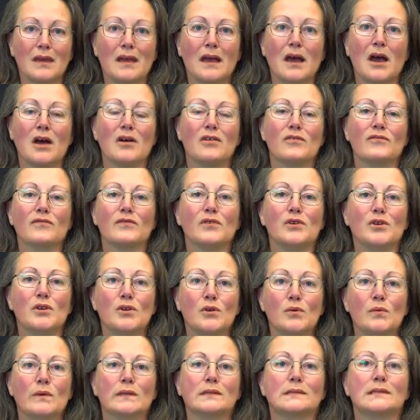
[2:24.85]
of
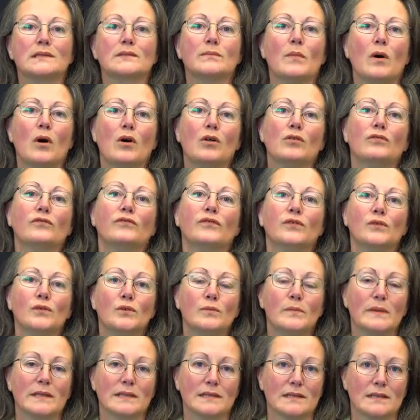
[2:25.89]
new and small food
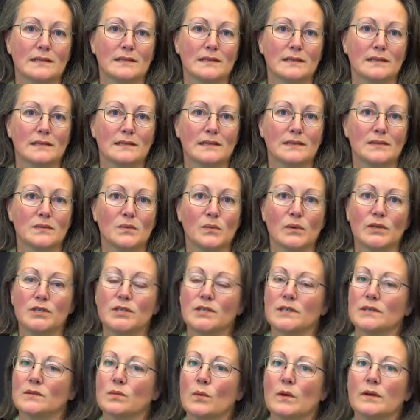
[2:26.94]
businesses, which
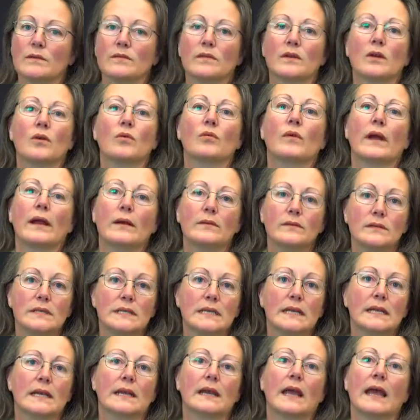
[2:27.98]
is one of the
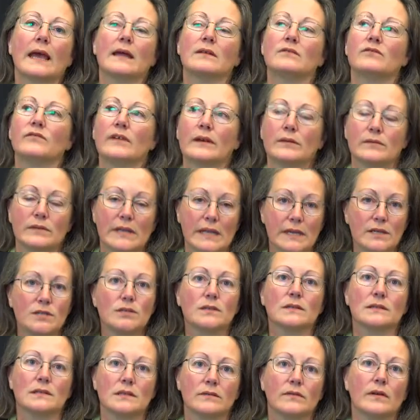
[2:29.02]
grounding and
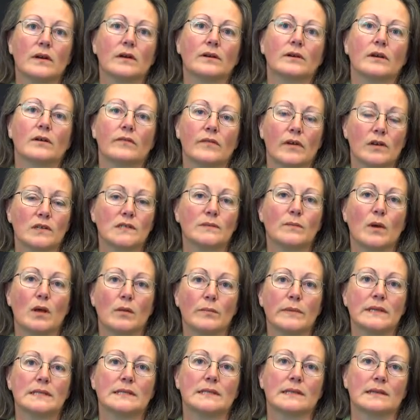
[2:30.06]
foundations of our, of our small,
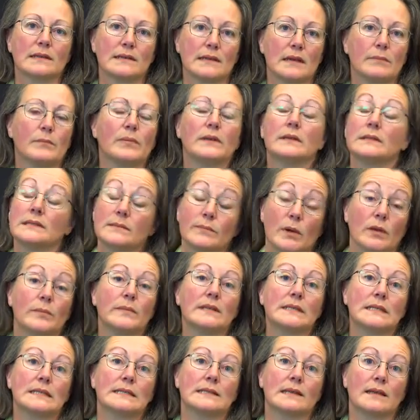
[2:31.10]
business, small
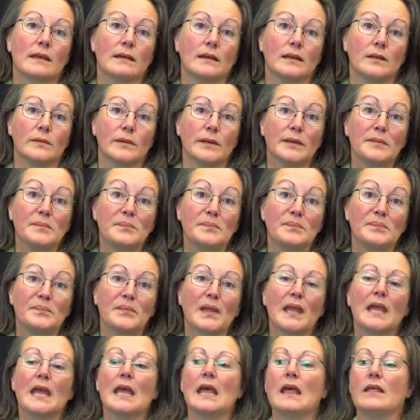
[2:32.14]
business economy.
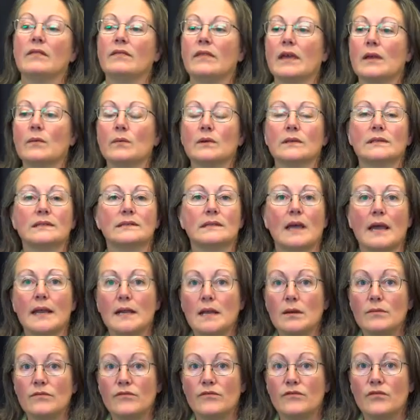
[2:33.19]
They will sign
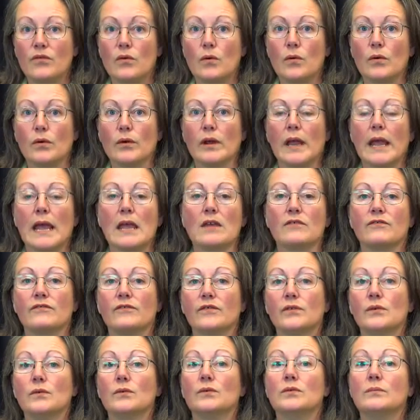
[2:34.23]
up for a
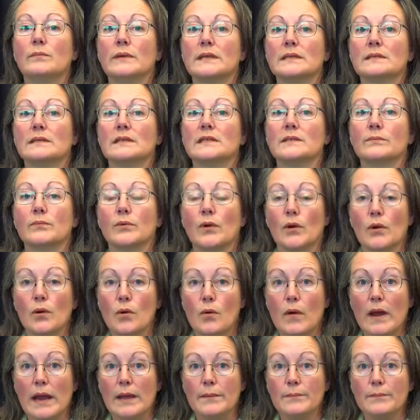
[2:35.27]
food business
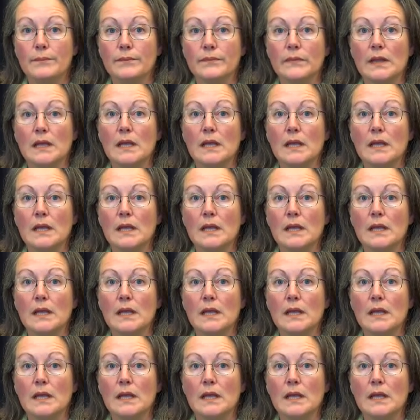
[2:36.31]
program